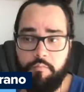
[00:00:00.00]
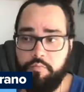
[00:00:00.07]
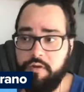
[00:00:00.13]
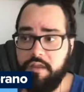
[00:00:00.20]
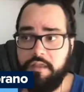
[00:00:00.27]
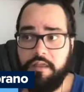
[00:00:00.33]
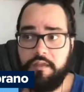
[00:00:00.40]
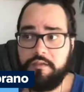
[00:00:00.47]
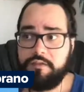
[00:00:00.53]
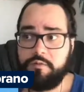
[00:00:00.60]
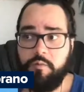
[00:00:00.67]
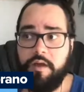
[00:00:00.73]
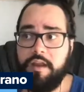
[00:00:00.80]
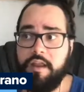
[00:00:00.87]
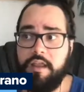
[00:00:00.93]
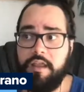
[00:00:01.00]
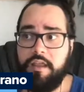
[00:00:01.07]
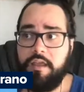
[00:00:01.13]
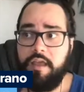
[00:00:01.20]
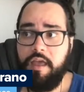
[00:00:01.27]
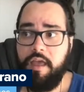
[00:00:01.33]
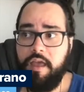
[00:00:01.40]
breathing,
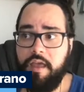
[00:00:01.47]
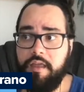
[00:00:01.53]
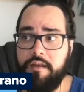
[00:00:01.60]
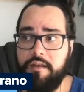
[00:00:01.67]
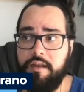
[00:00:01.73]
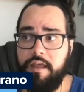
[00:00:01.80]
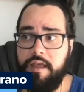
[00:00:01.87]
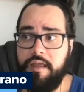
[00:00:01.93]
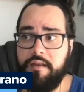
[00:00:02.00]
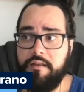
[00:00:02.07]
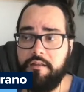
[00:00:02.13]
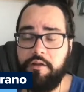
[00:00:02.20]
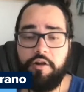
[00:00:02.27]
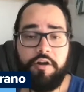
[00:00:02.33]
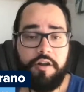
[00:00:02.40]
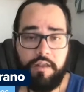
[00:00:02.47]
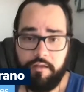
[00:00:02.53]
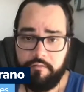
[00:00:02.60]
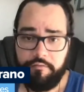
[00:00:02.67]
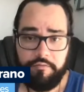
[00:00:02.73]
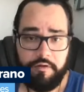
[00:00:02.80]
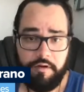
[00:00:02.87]
sweating, and
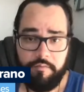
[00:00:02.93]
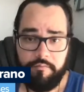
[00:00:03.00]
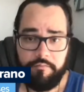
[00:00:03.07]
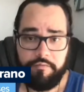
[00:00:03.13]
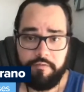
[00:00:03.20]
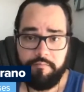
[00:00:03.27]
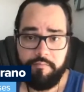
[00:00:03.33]
learning from